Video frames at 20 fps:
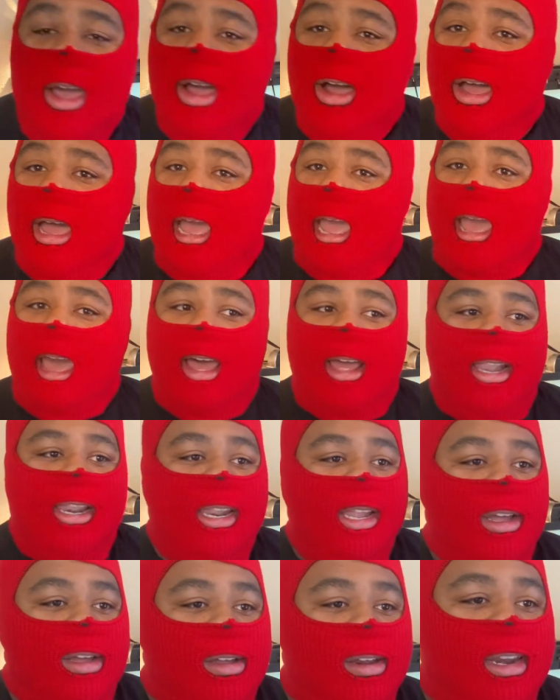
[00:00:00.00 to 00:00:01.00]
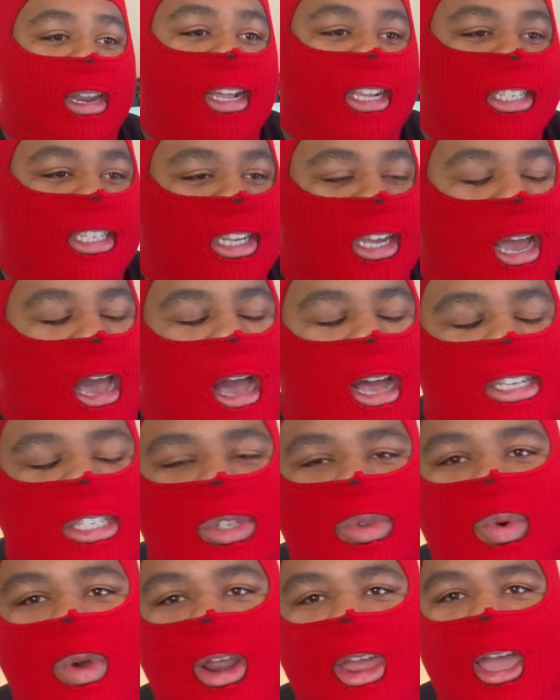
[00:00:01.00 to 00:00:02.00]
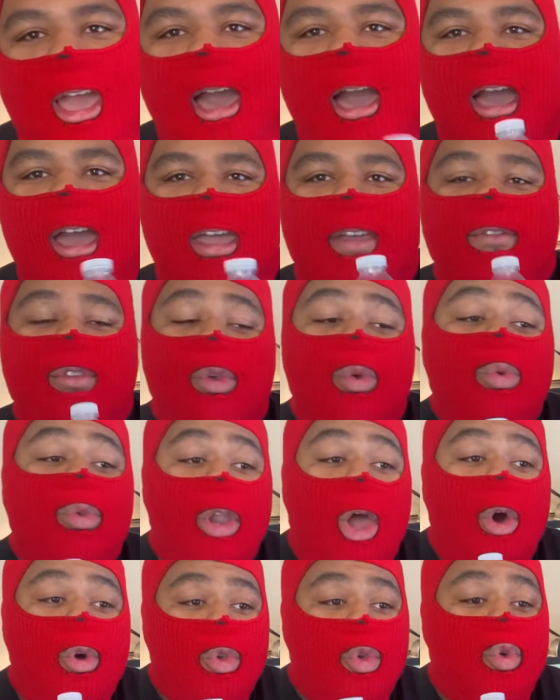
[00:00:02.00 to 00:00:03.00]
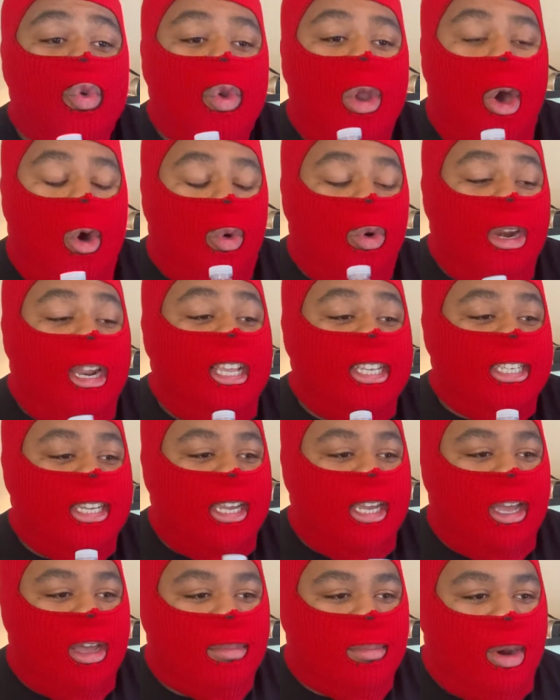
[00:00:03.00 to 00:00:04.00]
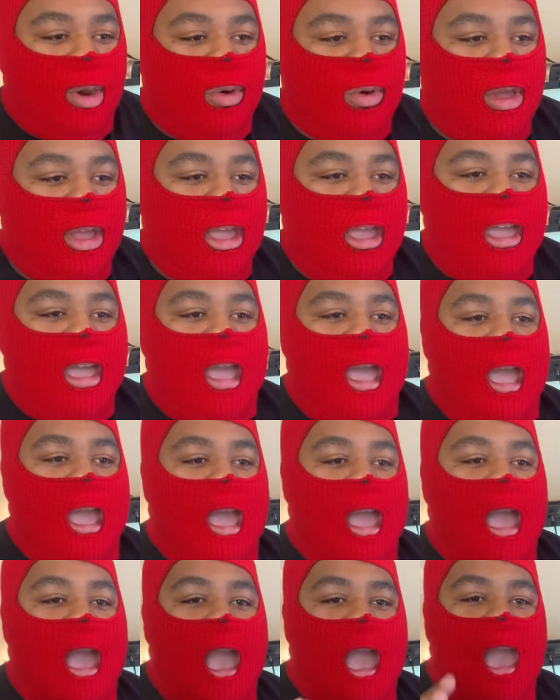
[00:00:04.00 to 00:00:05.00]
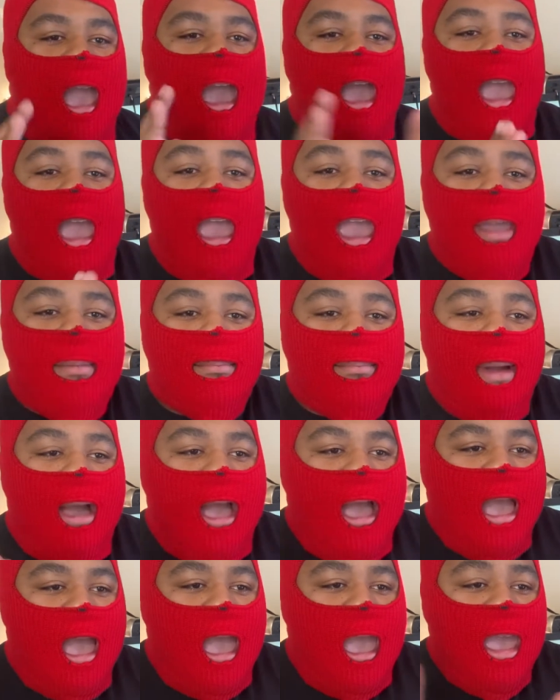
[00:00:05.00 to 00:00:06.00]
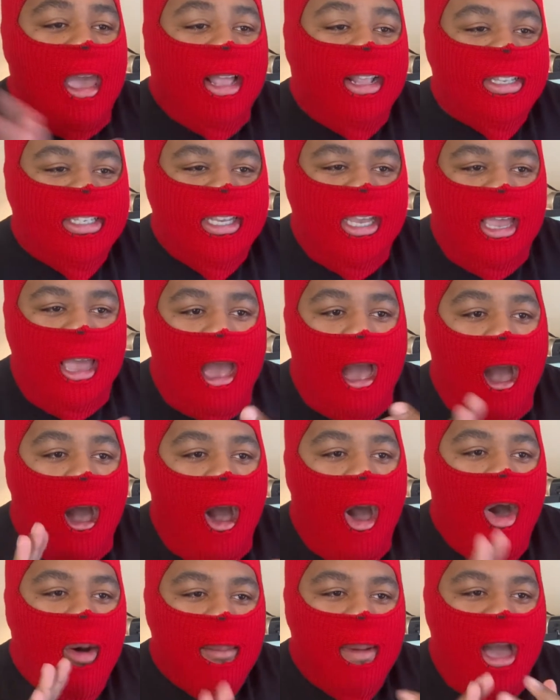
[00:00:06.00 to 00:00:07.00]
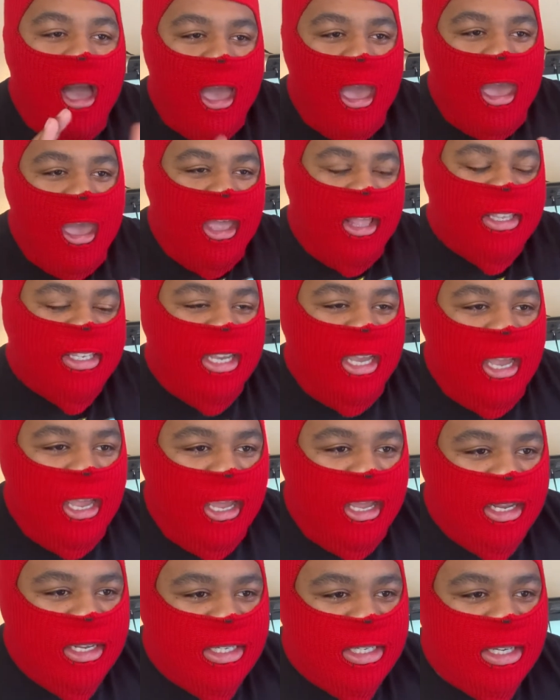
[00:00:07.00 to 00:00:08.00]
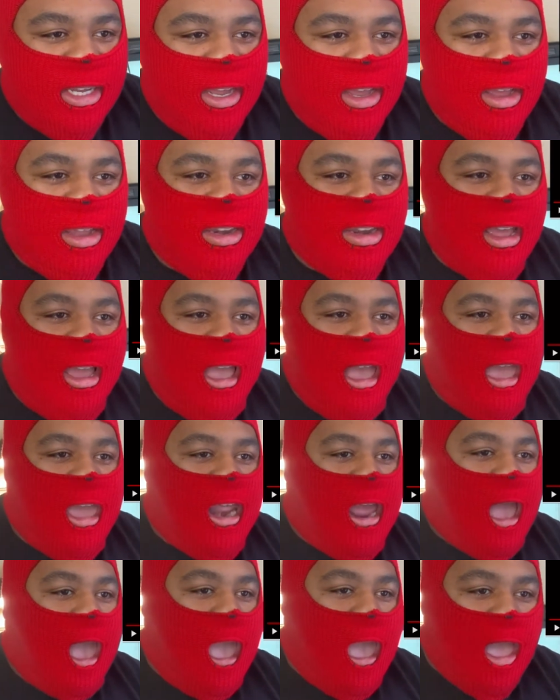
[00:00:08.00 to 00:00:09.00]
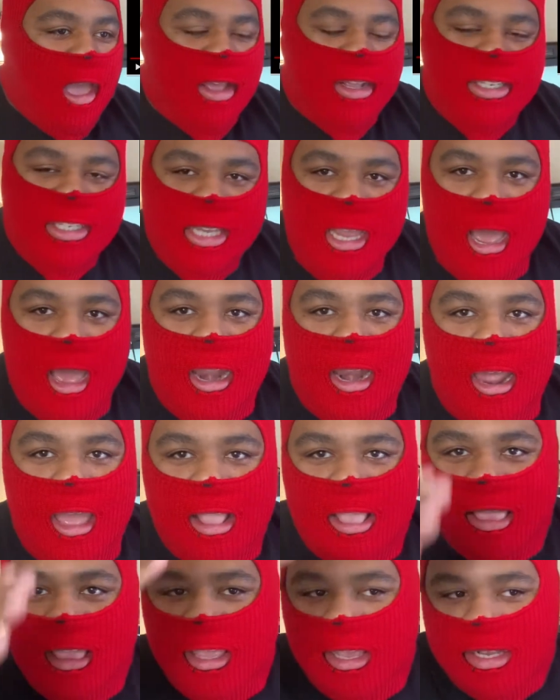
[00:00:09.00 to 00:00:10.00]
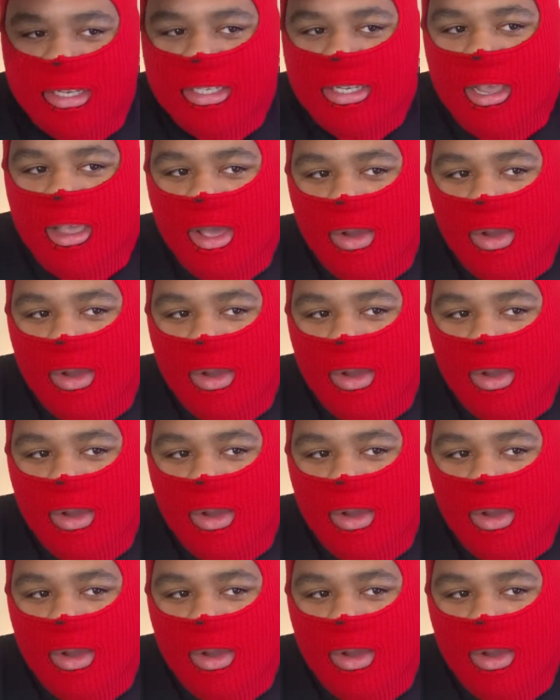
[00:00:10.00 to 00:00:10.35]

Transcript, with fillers: at her hair. Look, listen, I swear to God, if you know, you know. Listen here, bro. If my auntie, all my aunties that had a hairstyle like this